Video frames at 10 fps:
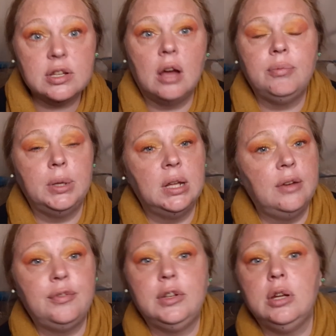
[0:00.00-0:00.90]
I've been there
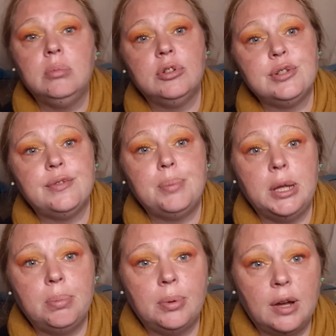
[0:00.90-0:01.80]
for numerous other
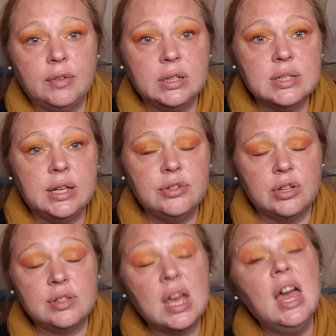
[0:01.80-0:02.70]
people having
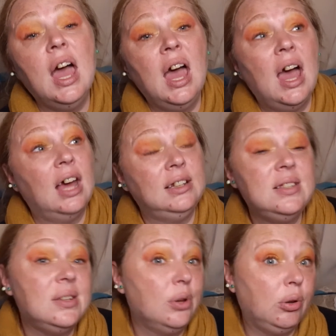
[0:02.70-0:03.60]
seizures, and
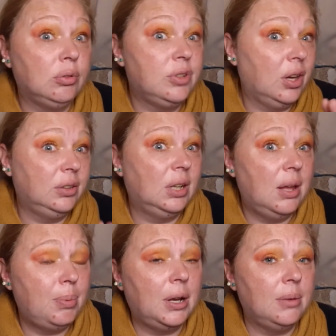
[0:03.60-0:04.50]
it's a nocturnal
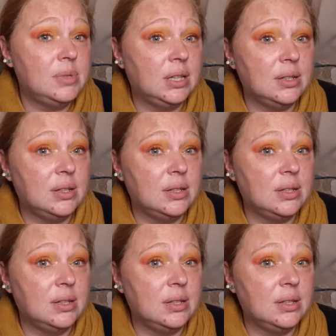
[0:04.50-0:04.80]
epilepsy.